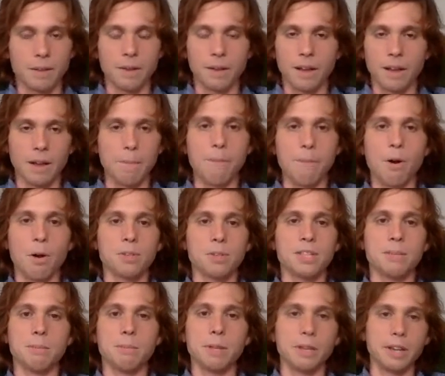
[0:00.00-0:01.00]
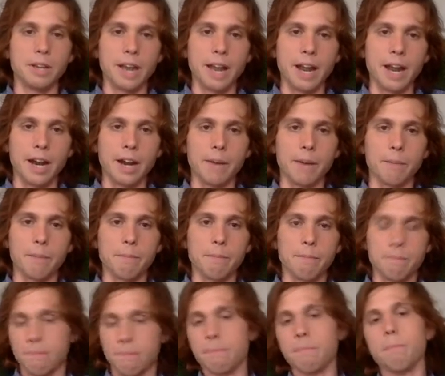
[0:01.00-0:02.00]
multimillionaire,
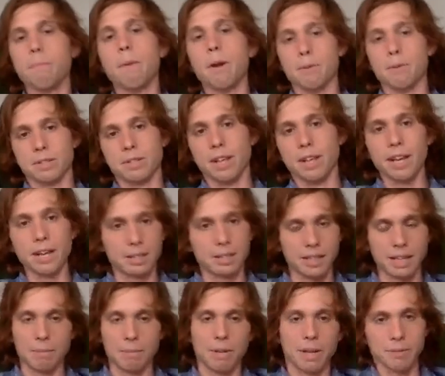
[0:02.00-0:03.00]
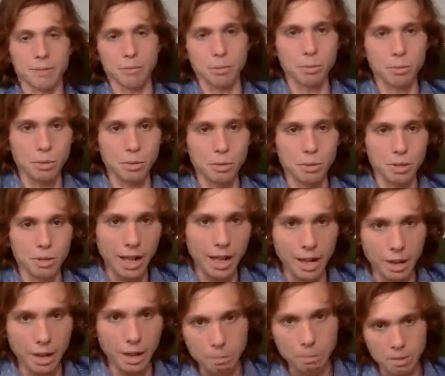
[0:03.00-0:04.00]
most likely. I'm not ruling it
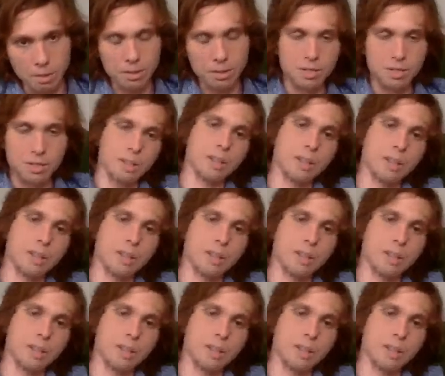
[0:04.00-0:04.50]
out, but it's like,